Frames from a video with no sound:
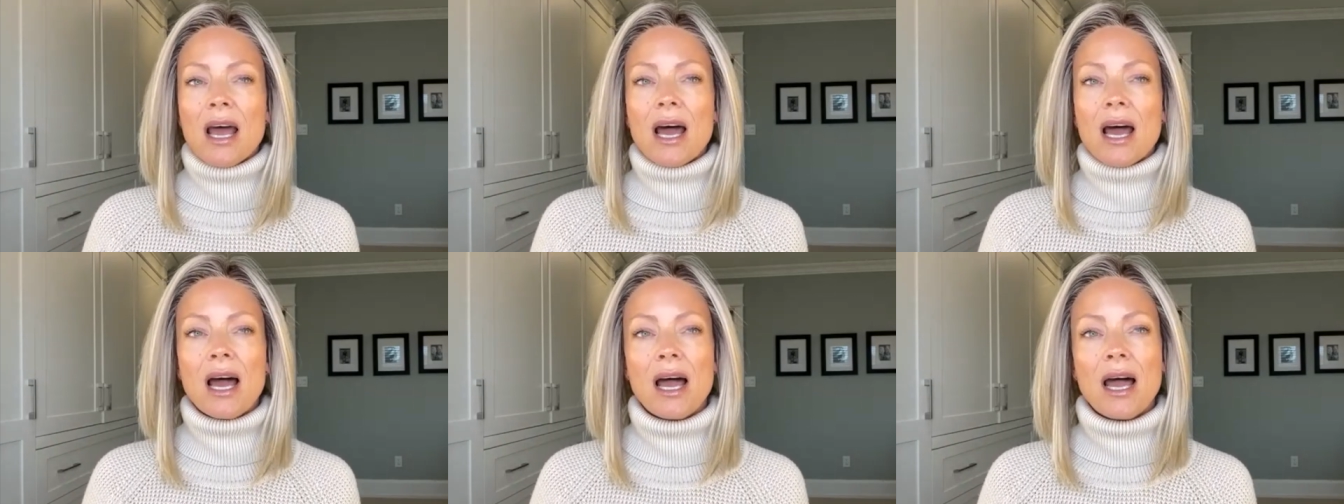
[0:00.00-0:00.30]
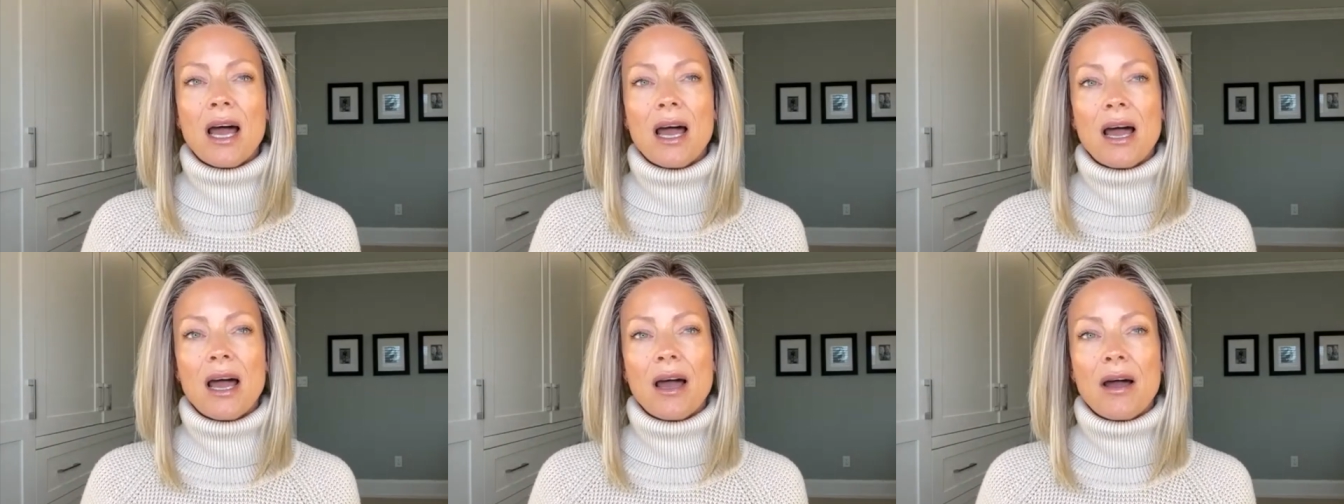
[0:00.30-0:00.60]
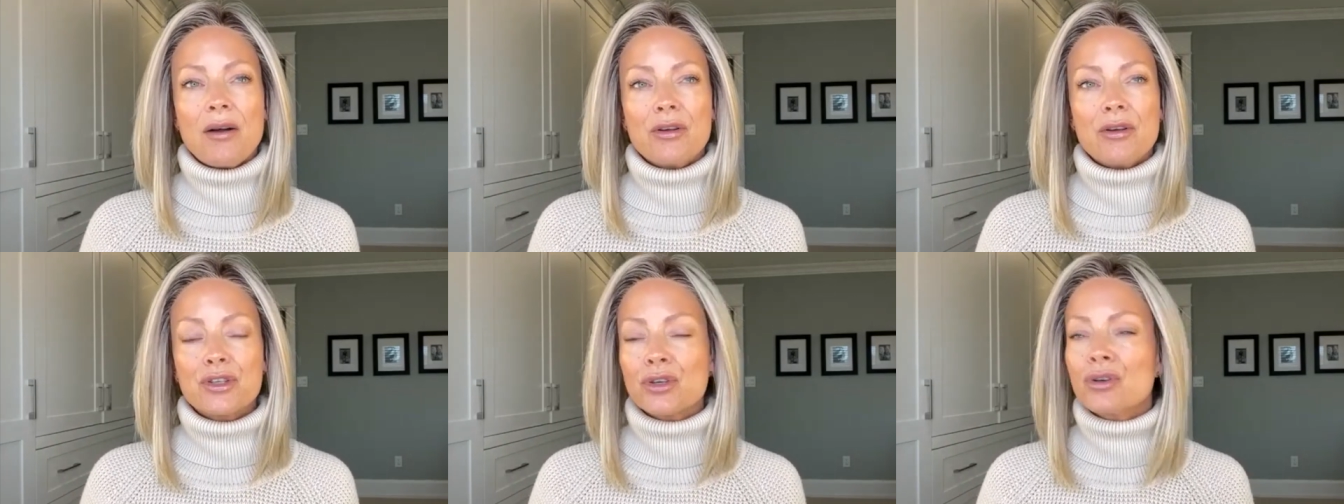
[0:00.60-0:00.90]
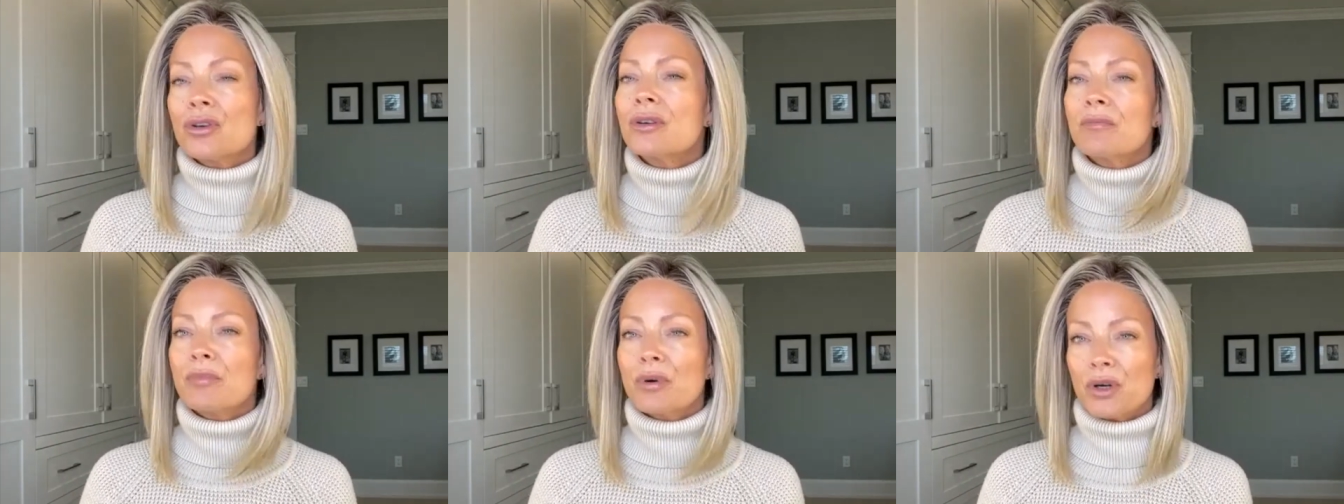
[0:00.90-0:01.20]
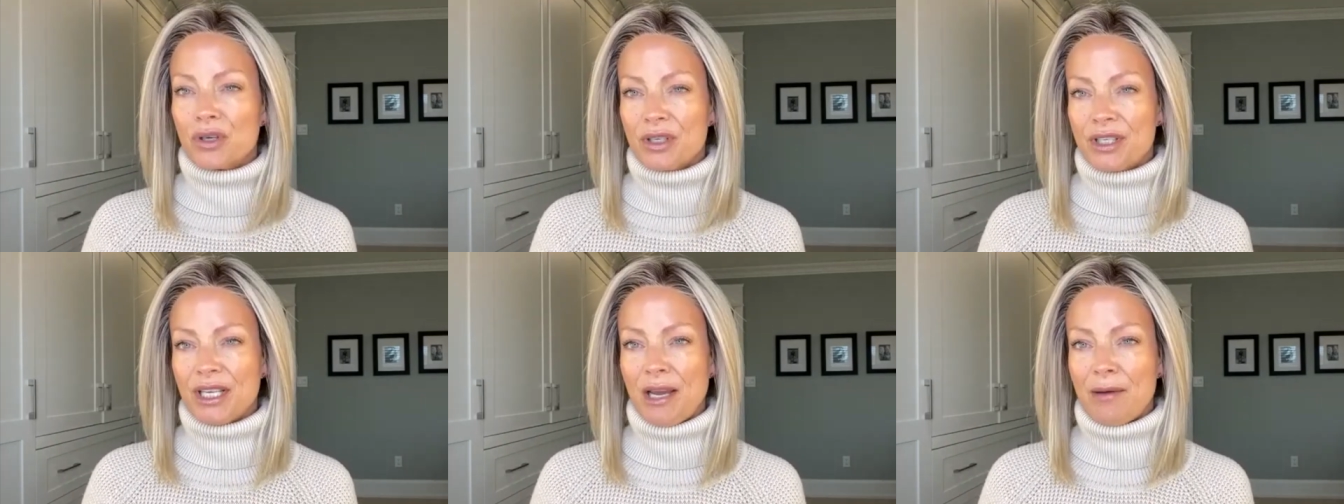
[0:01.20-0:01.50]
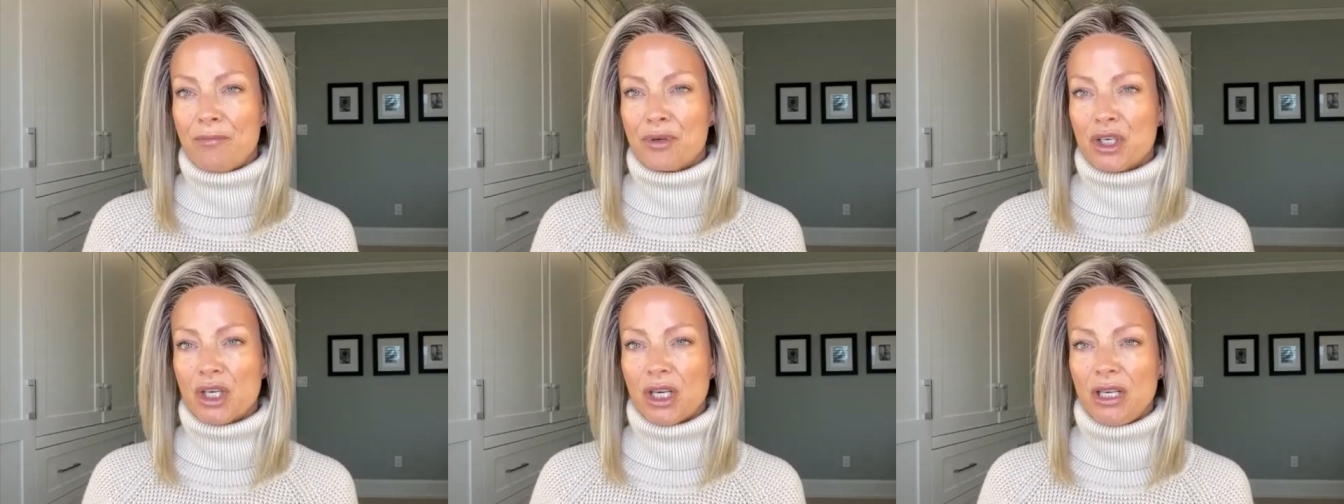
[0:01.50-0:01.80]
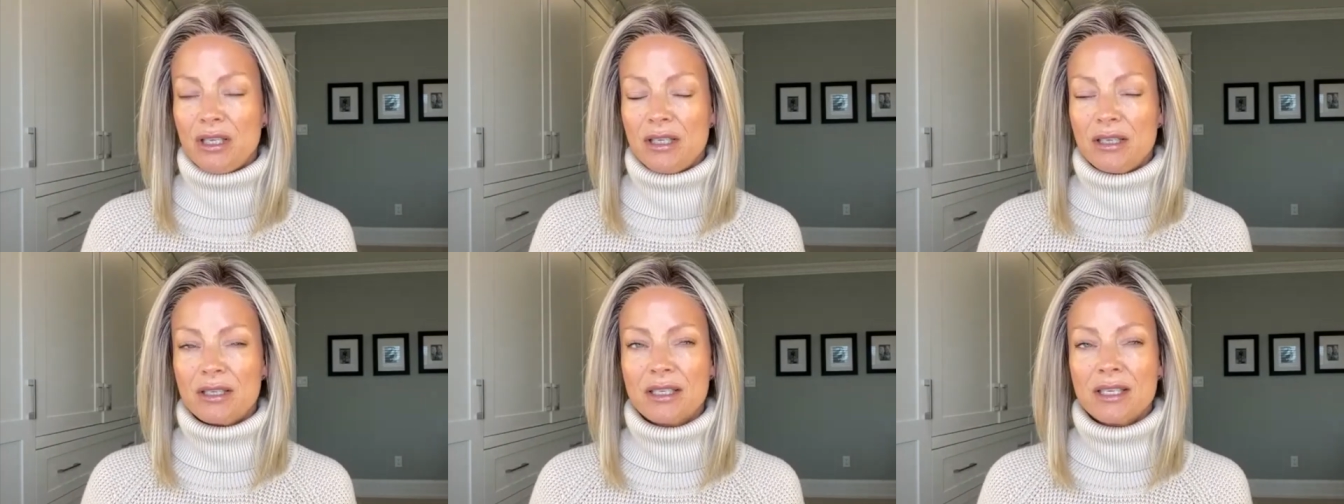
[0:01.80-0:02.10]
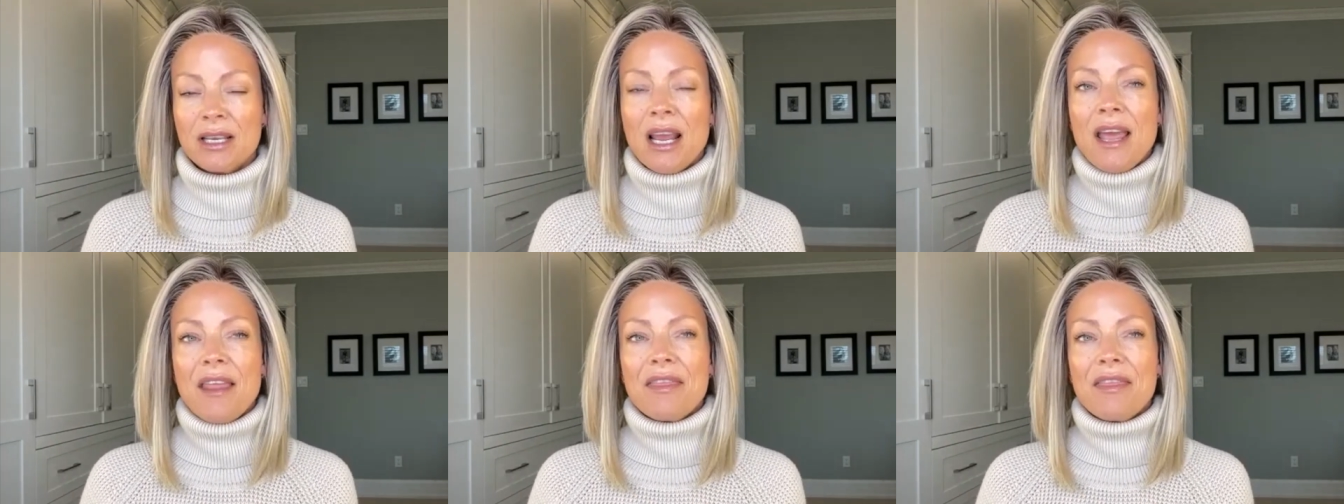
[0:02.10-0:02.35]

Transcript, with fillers: uh, certain perceptions